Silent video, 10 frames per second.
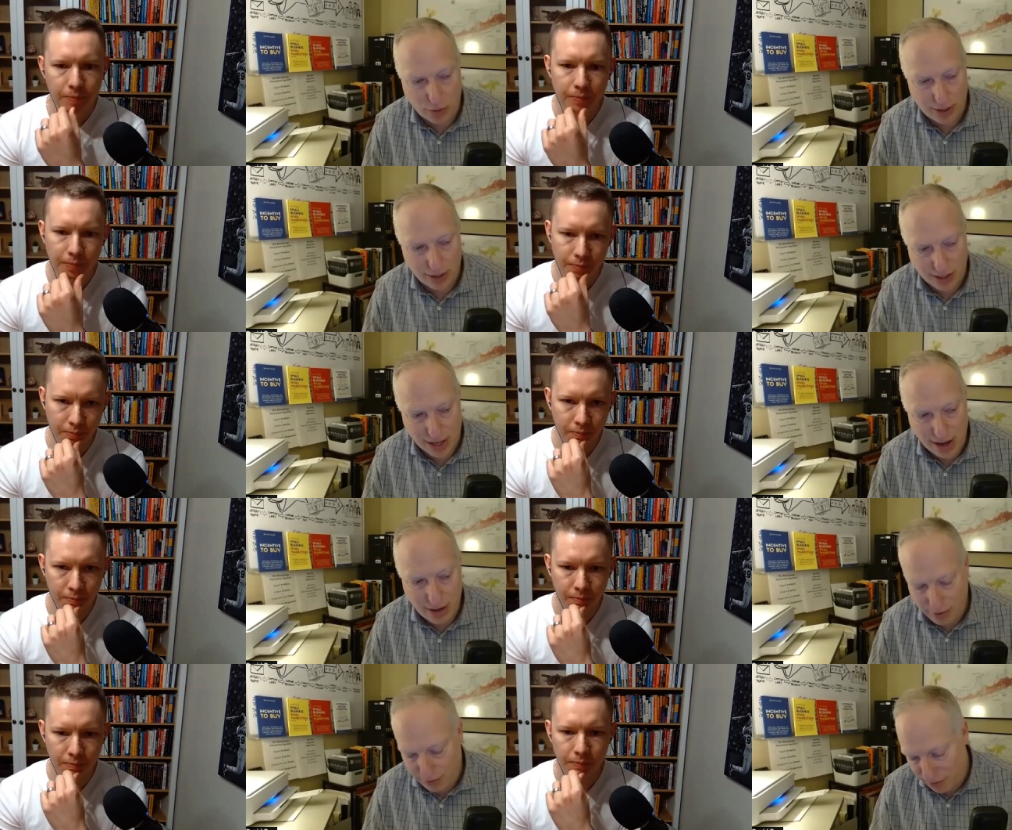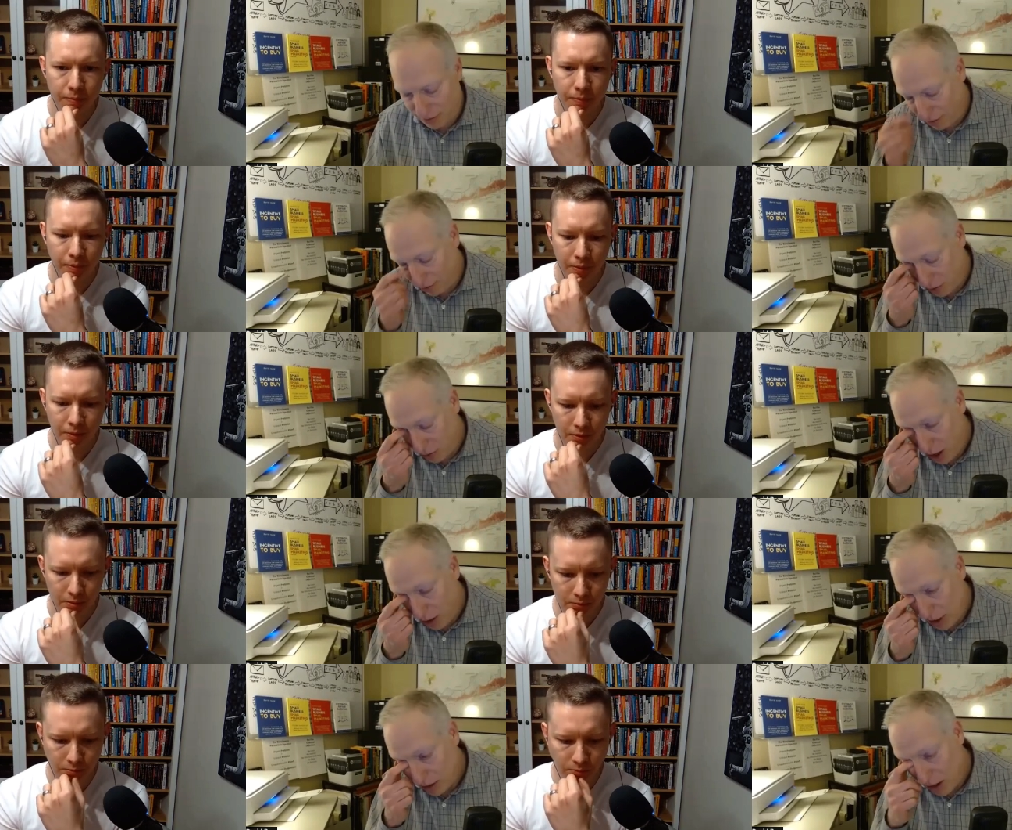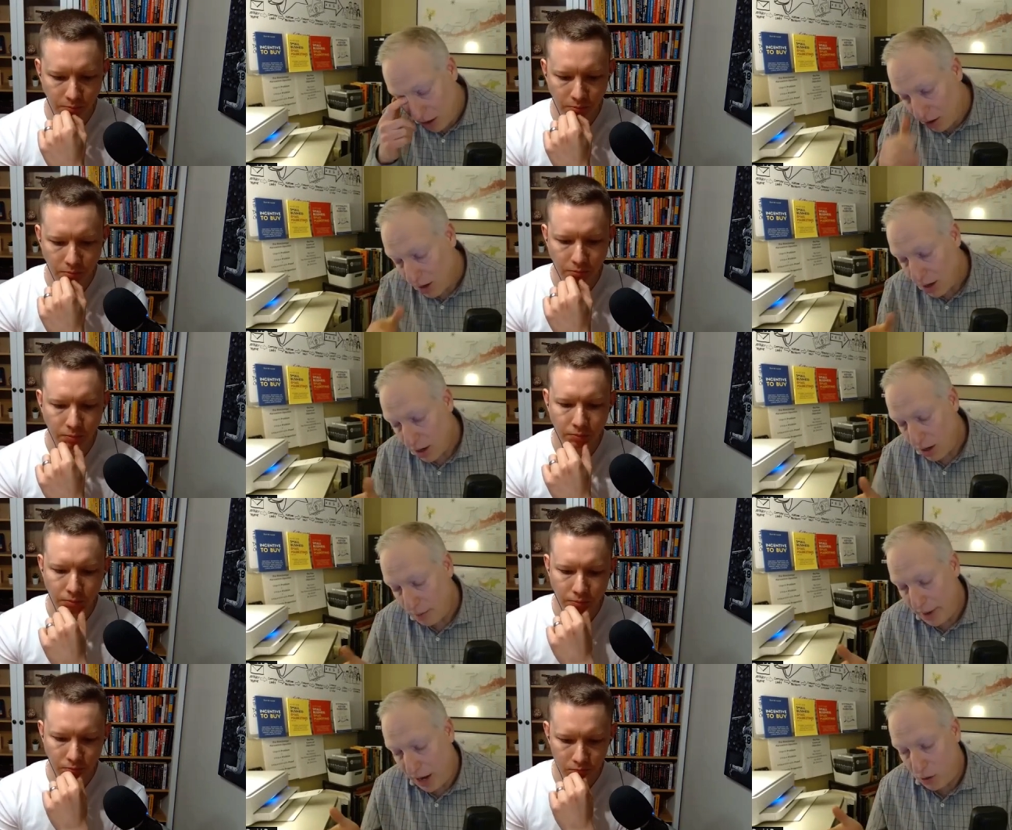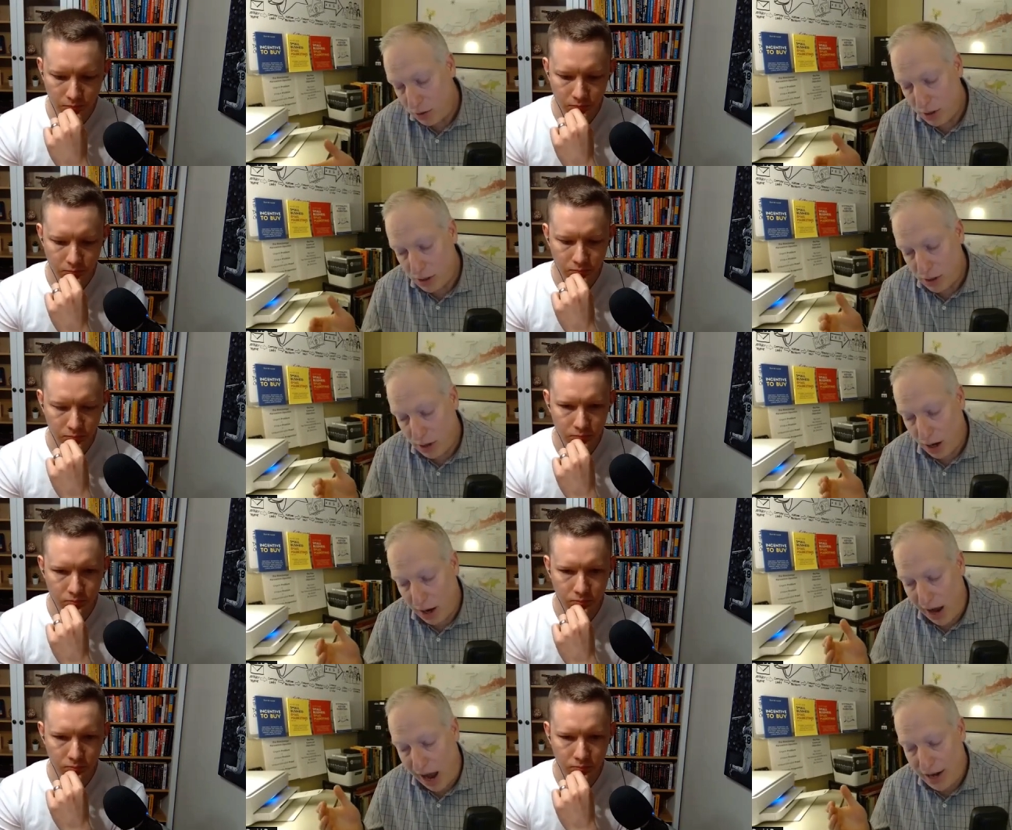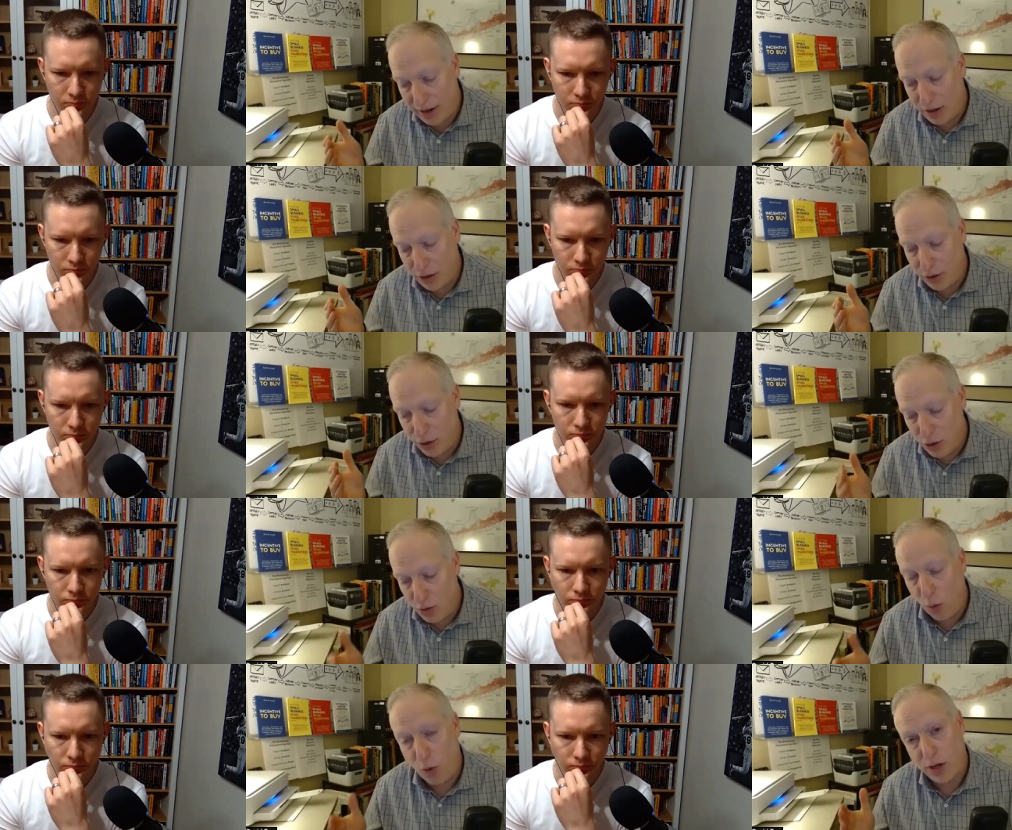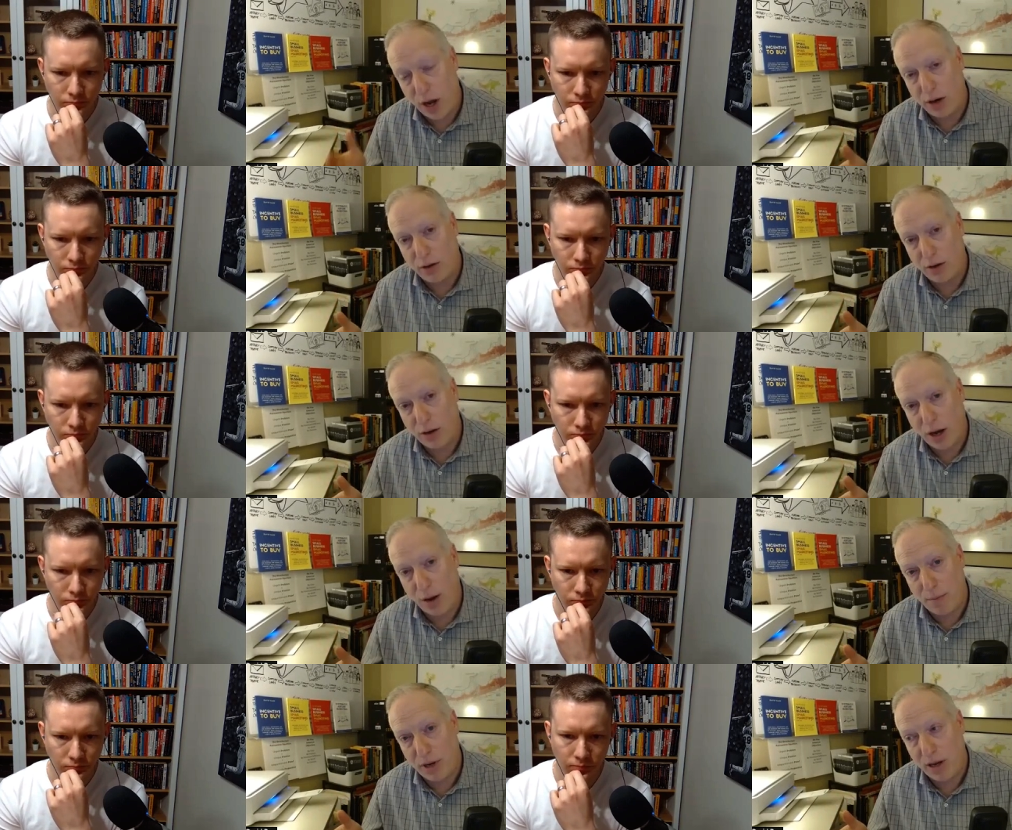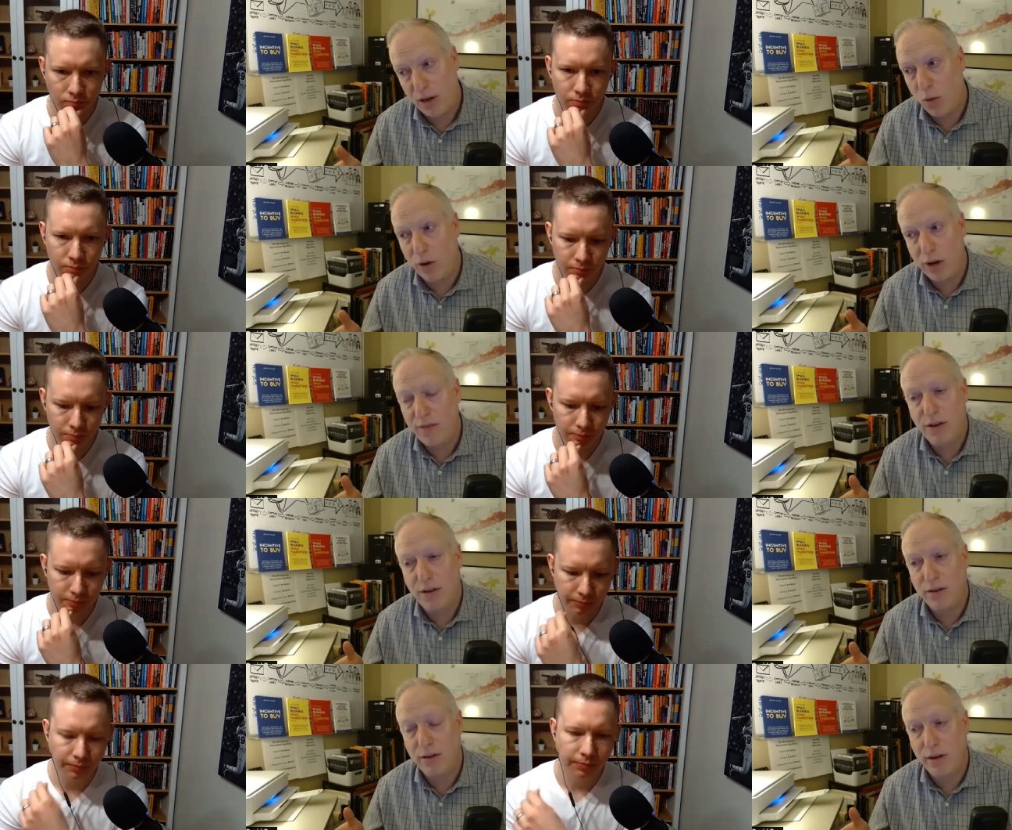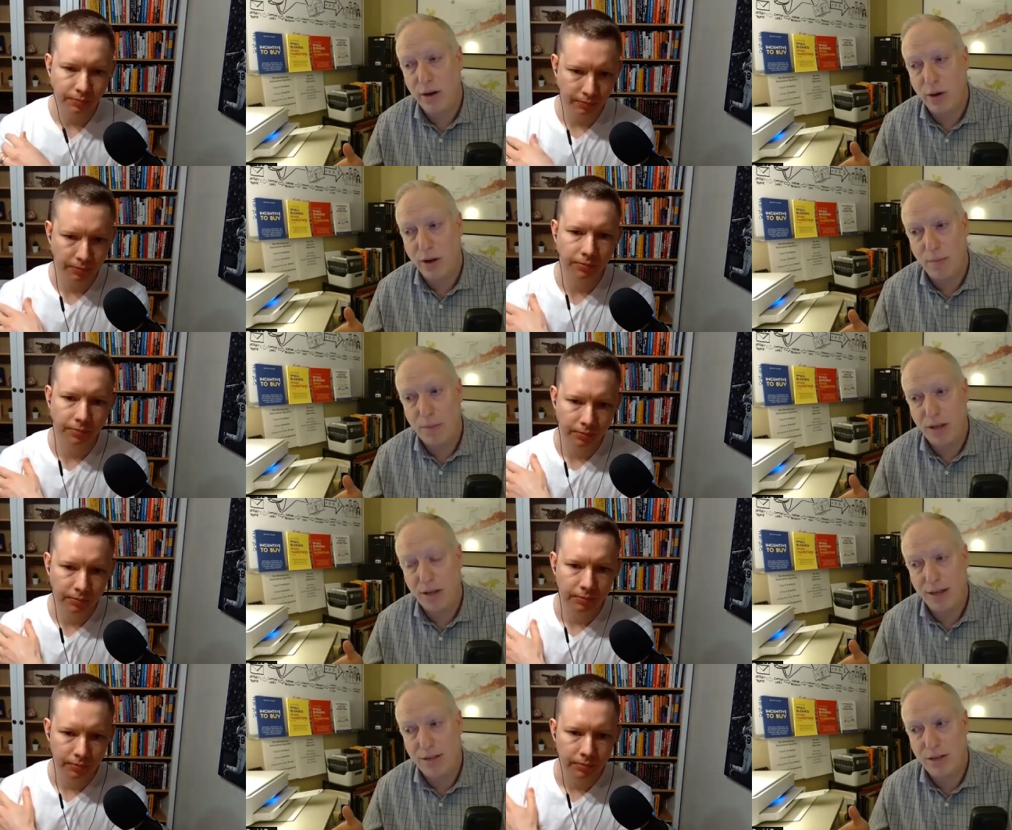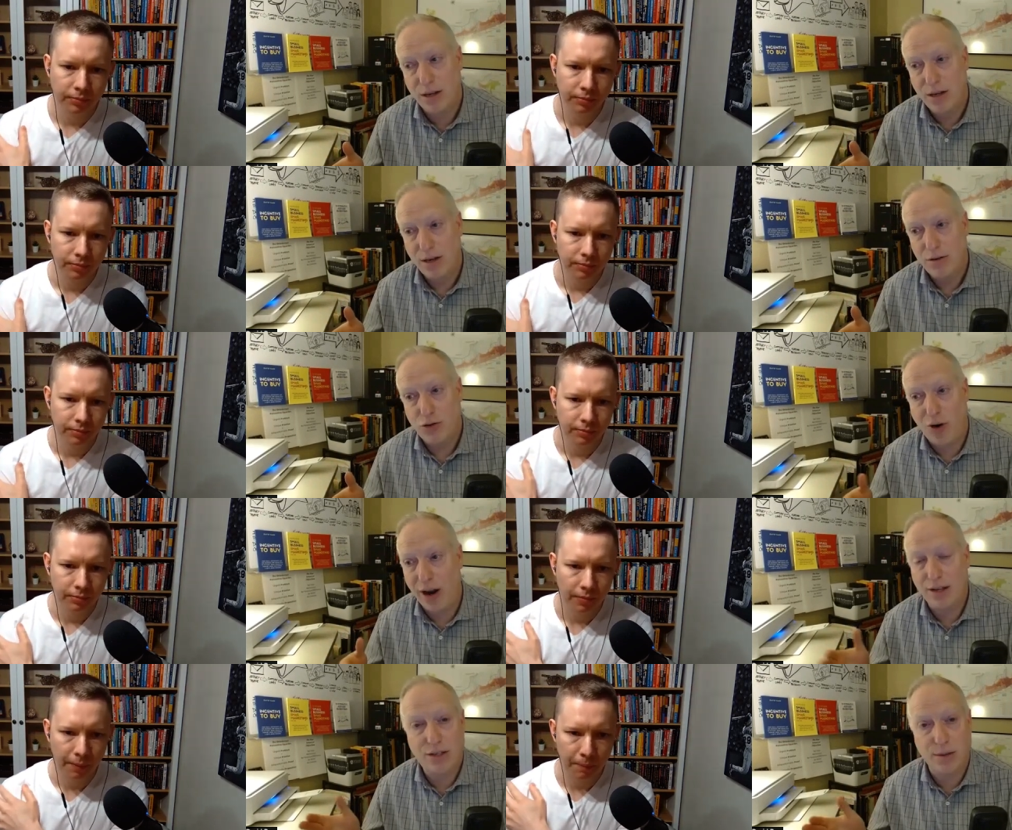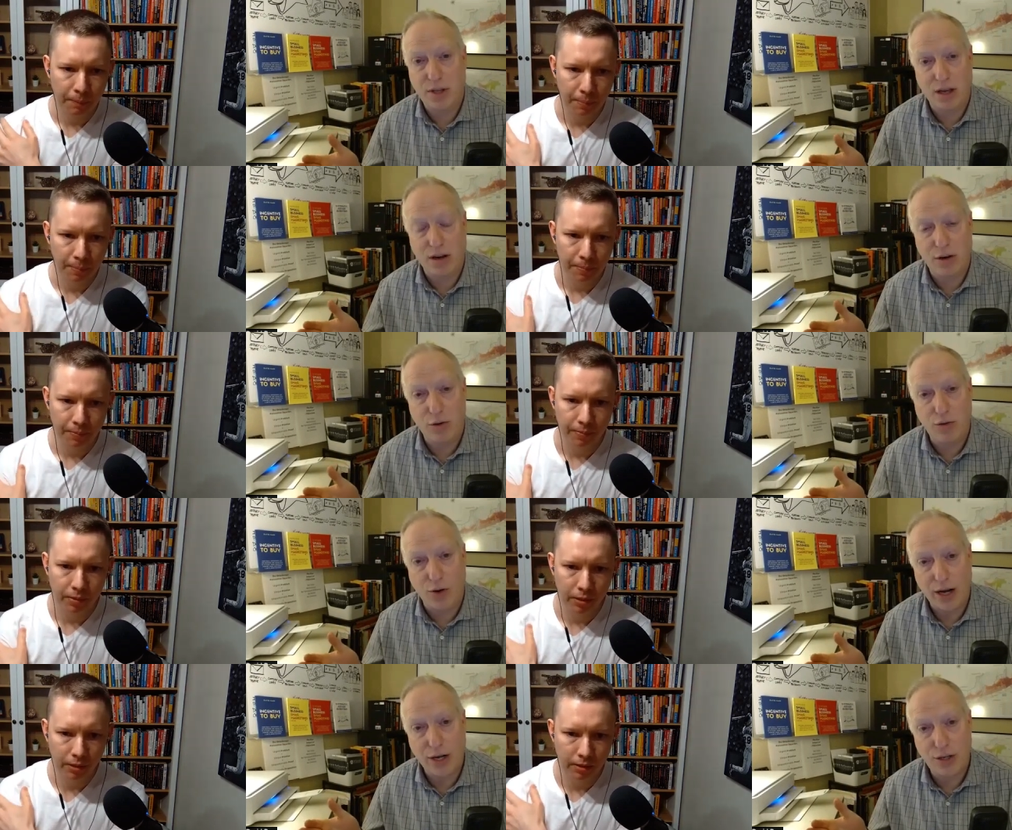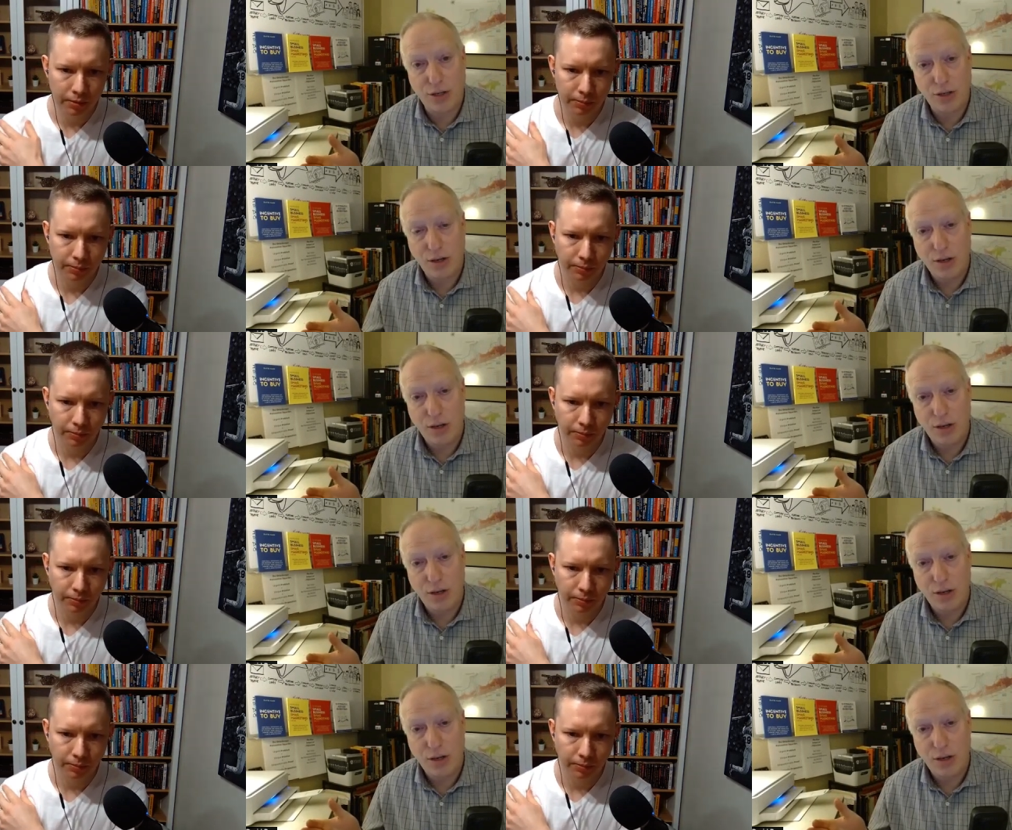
Speaker 1: point at the end of, of your comment there about a, a new or younger company, or even, you know, a company that's trying something in a new direction,